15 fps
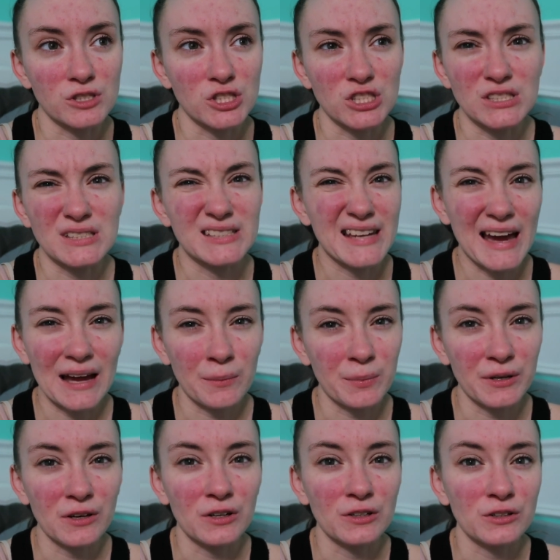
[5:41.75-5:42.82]
It's just a tad
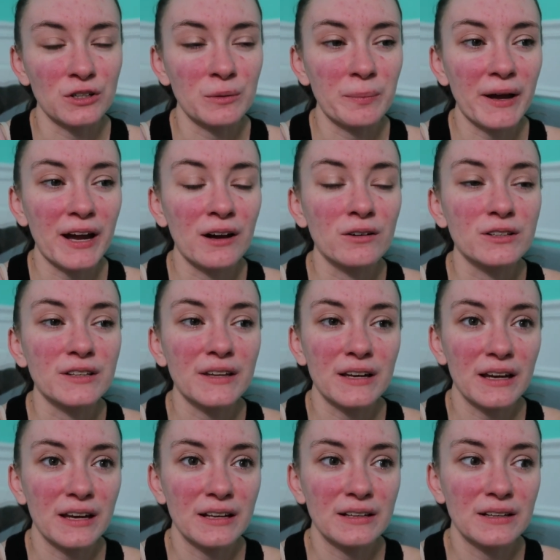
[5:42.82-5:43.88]
bit under a pound
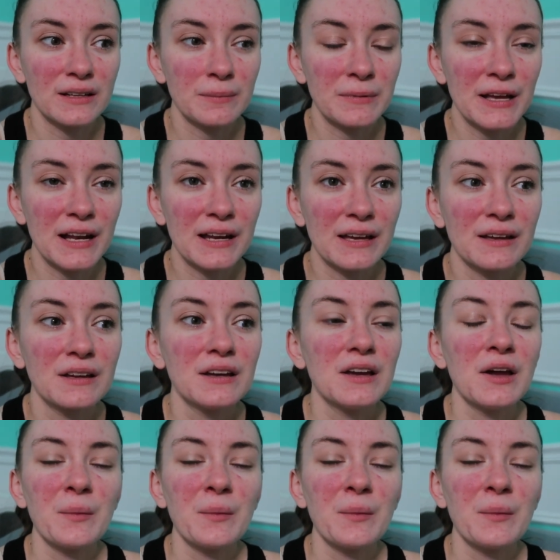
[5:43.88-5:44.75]
that I ended up getting.